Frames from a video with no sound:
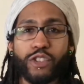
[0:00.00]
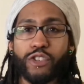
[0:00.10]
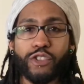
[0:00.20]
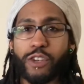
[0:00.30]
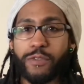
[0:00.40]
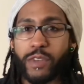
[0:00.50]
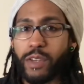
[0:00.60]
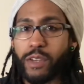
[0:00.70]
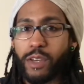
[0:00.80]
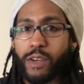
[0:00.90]

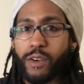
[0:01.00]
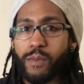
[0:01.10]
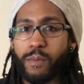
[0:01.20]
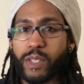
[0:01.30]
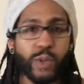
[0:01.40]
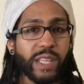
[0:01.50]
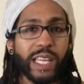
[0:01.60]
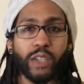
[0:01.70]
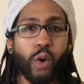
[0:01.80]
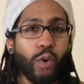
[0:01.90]
shifted between
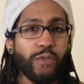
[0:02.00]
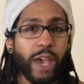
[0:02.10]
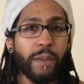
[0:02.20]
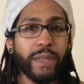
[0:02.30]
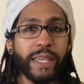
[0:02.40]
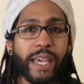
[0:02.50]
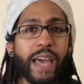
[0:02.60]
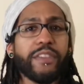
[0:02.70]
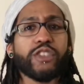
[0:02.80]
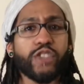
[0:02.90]
like the whole family
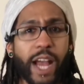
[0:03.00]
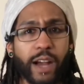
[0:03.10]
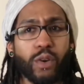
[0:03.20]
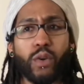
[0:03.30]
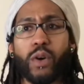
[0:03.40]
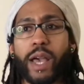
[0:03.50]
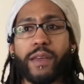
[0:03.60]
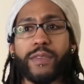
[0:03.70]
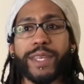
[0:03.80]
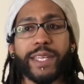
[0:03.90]
and the Jackal
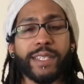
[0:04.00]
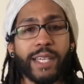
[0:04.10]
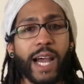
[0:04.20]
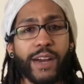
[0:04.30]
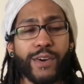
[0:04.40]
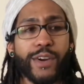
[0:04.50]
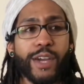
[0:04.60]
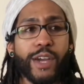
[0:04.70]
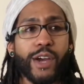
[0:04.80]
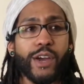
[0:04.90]
and the entire
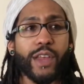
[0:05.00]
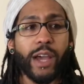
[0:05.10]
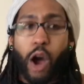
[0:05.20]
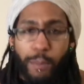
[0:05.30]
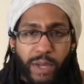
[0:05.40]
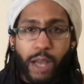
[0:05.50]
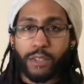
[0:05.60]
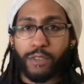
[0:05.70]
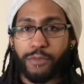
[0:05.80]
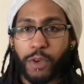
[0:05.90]
like
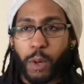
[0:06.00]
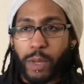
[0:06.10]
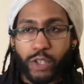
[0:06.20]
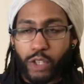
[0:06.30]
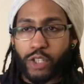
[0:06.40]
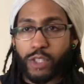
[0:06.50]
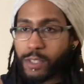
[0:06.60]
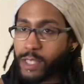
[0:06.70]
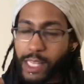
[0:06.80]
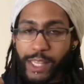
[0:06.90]
ambiance of the film.
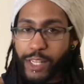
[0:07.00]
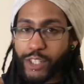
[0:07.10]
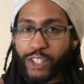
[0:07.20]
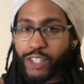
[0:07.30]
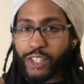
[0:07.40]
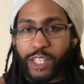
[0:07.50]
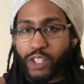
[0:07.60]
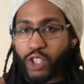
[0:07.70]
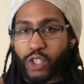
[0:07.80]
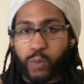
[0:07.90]
There's just this
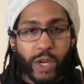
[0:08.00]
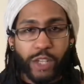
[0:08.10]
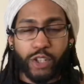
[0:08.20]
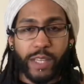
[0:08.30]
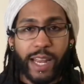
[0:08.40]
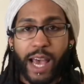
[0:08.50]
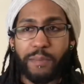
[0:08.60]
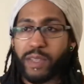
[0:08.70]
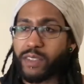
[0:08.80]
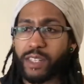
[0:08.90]
switch that
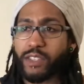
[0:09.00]
happens, and it's